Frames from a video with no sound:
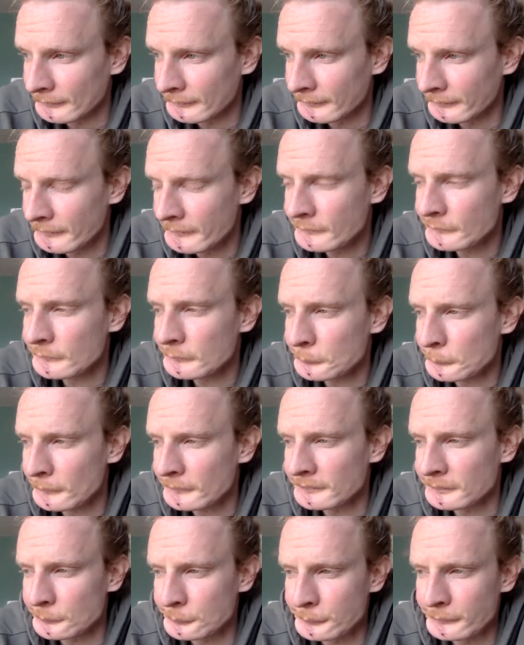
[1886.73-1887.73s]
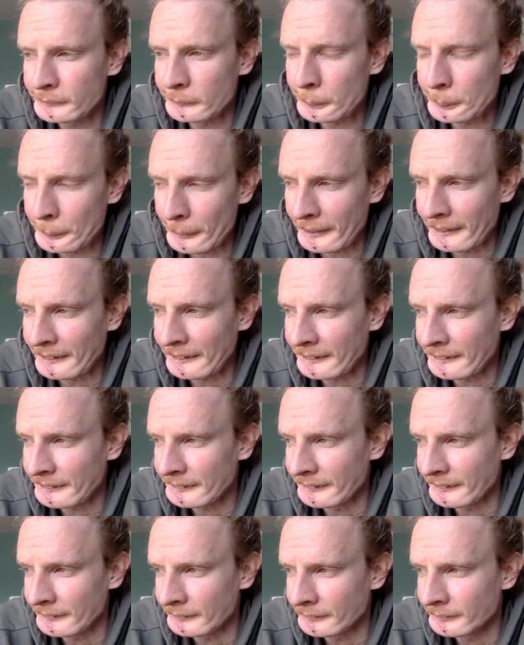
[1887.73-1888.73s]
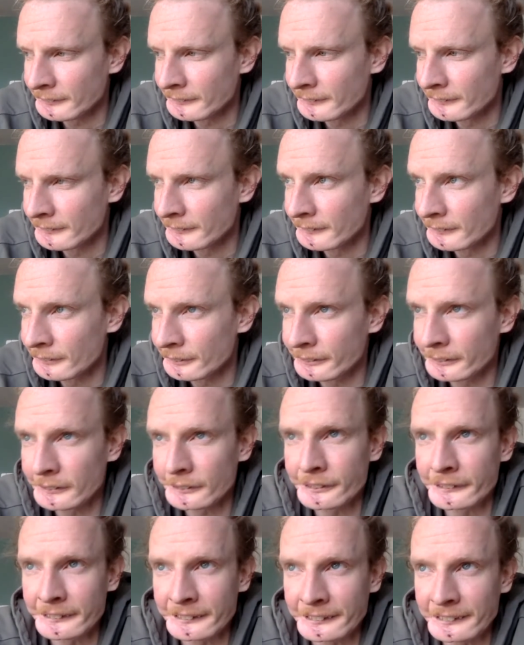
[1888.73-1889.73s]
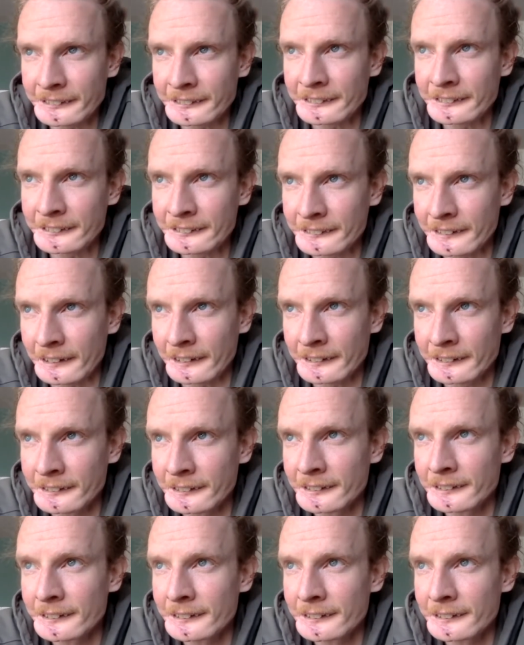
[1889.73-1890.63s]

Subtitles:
feel pain and feel fatigue, and